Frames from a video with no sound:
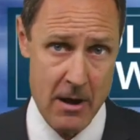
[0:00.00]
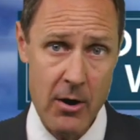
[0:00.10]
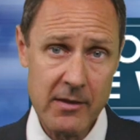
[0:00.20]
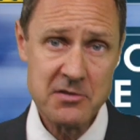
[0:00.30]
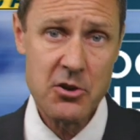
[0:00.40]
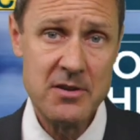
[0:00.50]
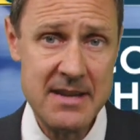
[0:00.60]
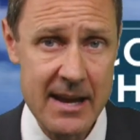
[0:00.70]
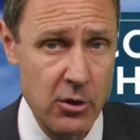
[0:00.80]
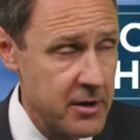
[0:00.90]
All right, let's go
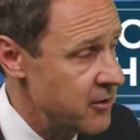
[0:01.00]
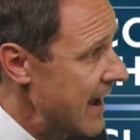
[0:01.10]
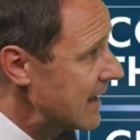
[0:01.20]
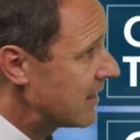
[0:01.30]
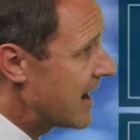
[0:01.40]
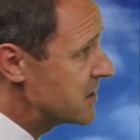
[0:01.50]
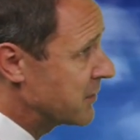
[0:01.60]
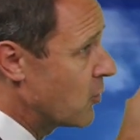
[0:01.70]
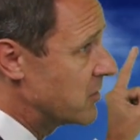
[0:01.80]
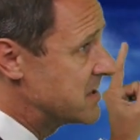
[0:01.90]
and take a look at your
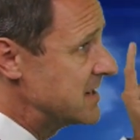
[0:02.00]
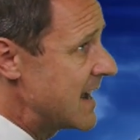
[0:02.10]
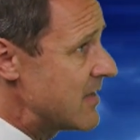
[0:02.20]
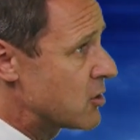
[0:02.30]
headlines for today.